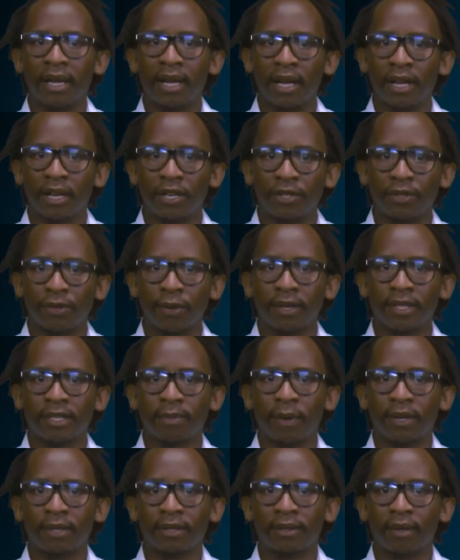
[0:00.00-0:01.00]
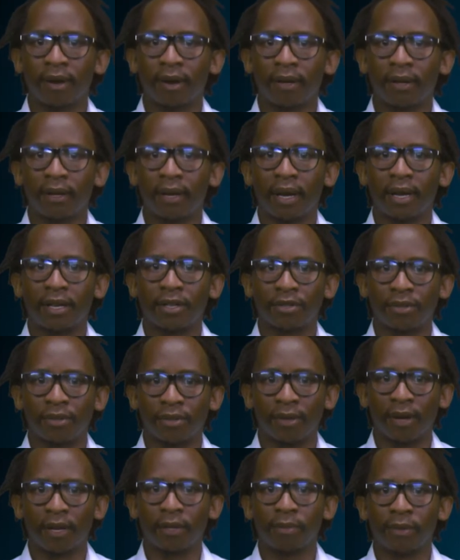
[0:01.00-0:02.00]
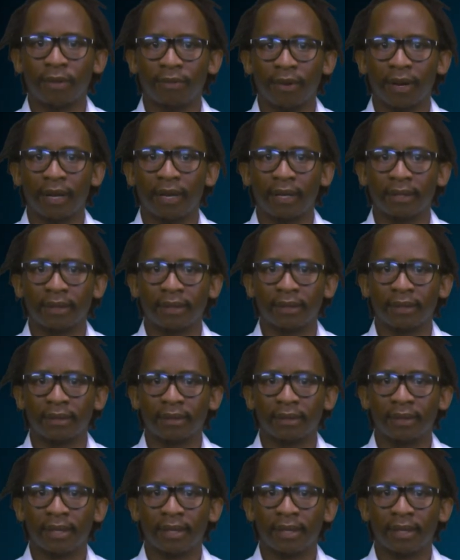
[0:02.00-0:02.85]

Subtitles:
enjoys special honor and should not be violated.